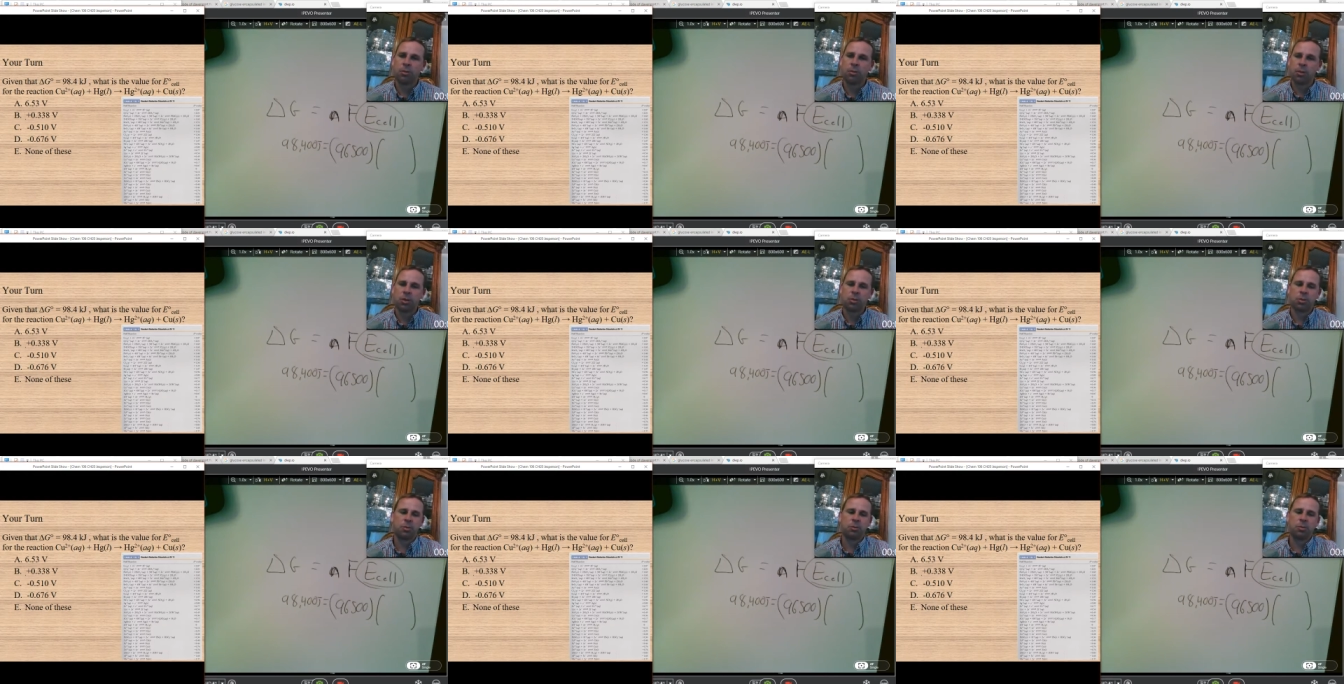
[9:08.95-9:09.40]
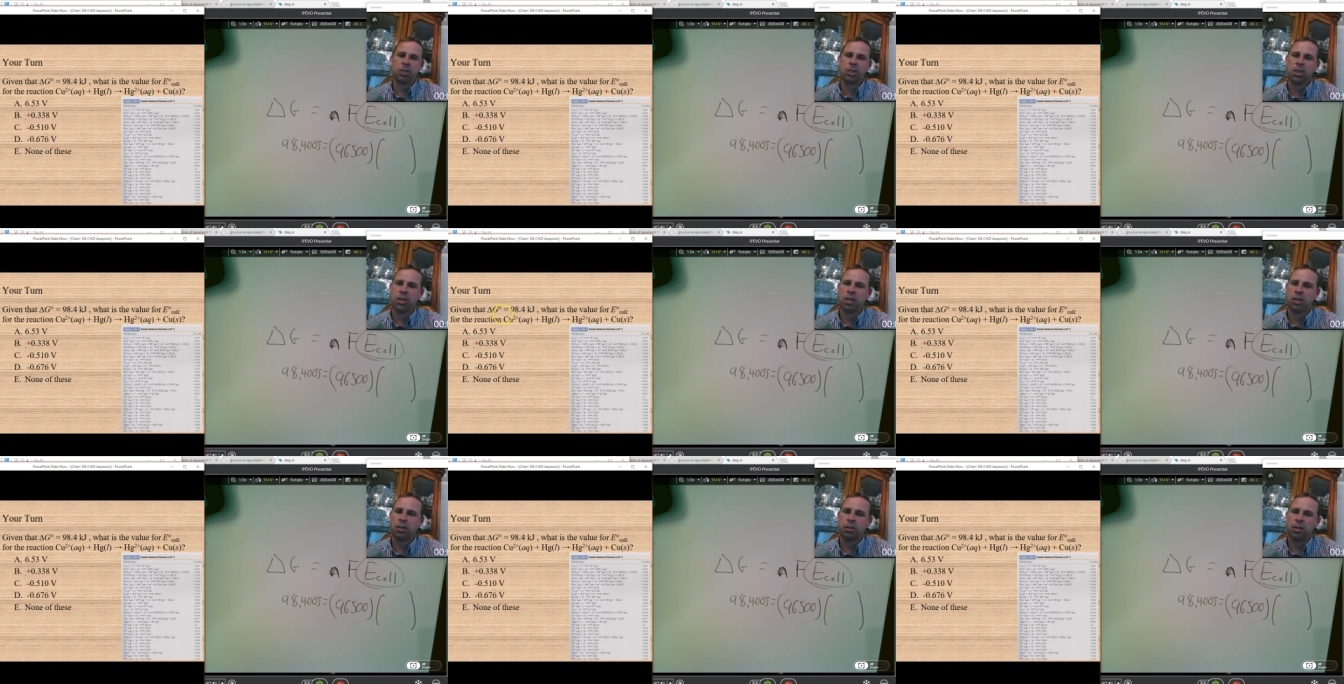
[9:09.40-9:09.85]
Which I'm
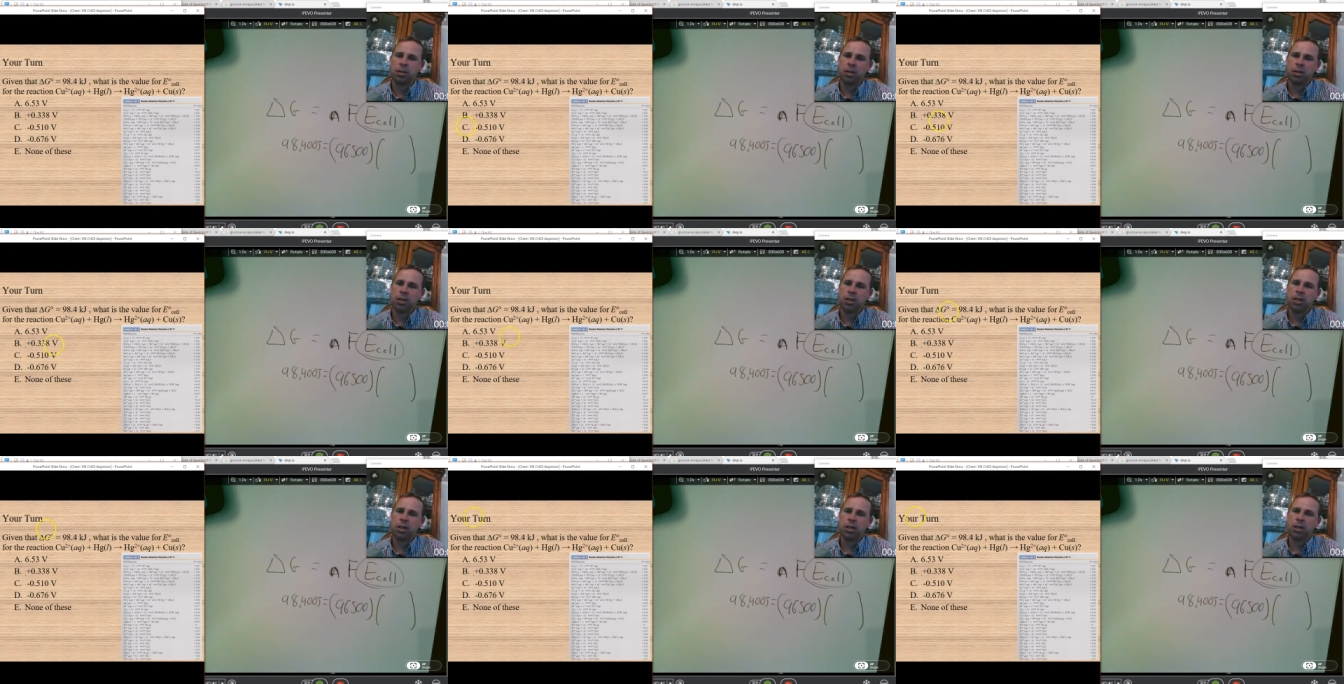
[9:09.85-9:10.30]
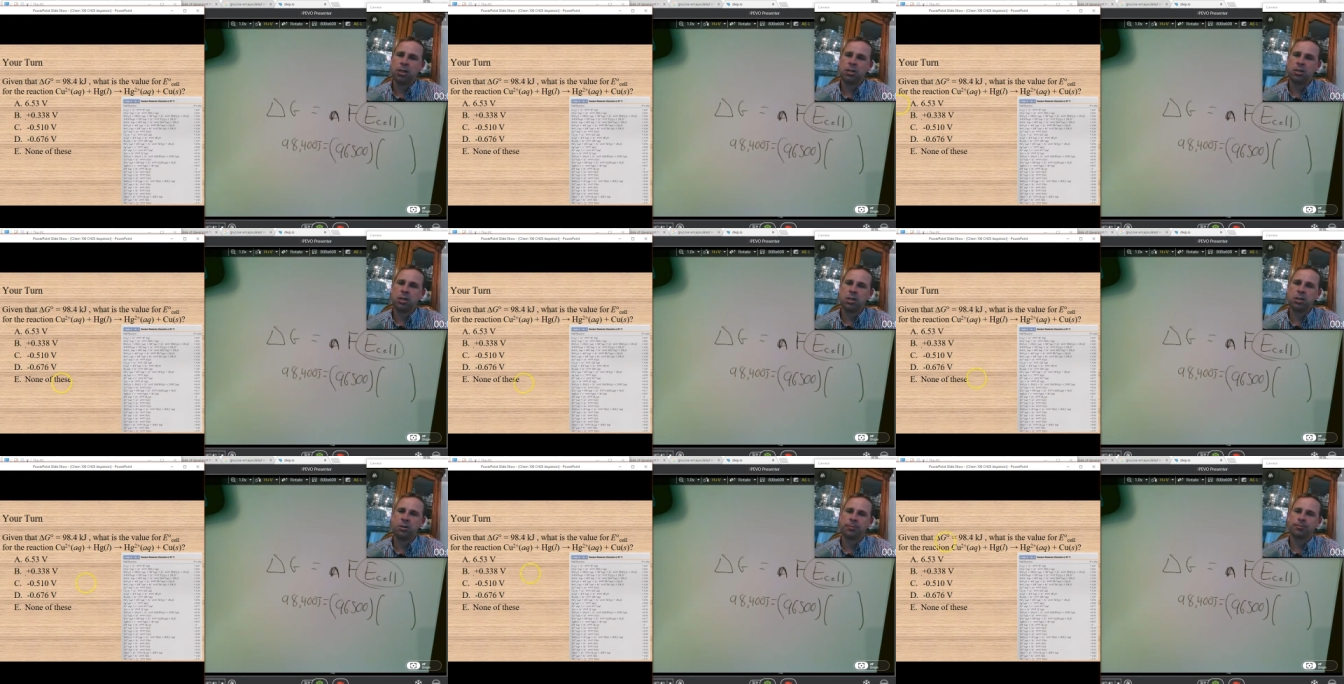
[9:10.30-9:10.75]
seeing it is
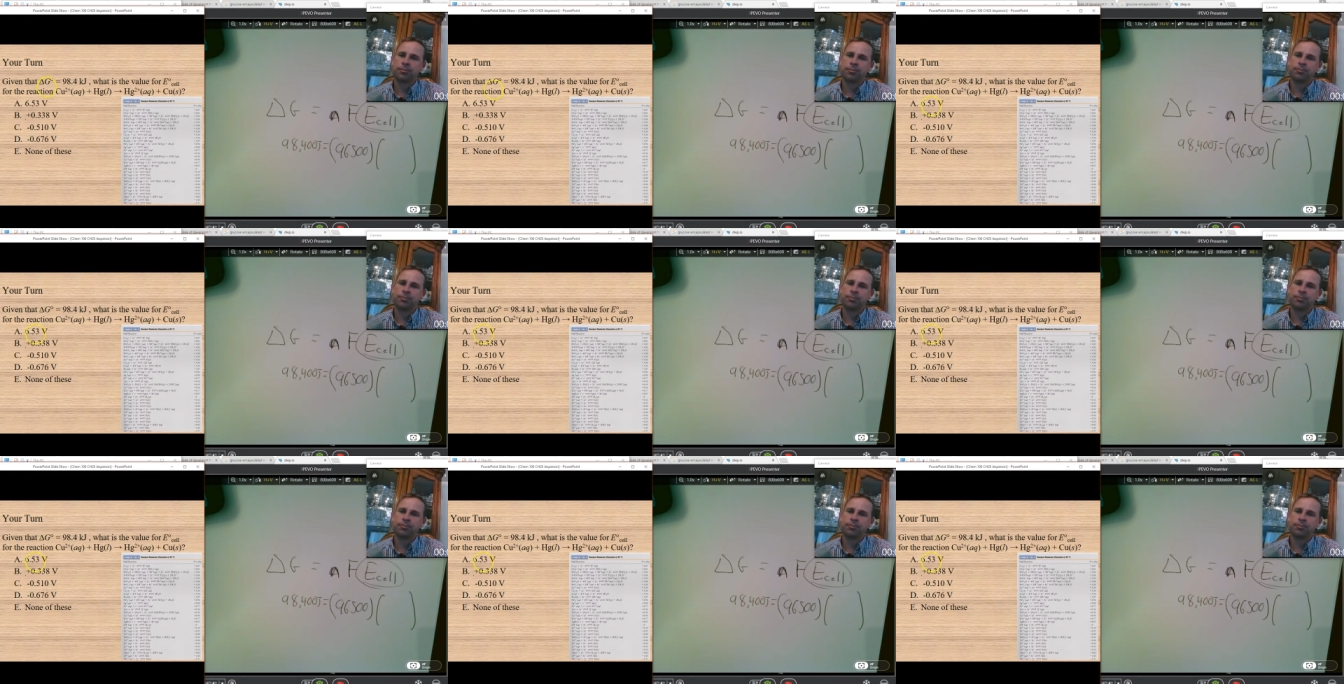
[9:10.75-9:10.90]
here.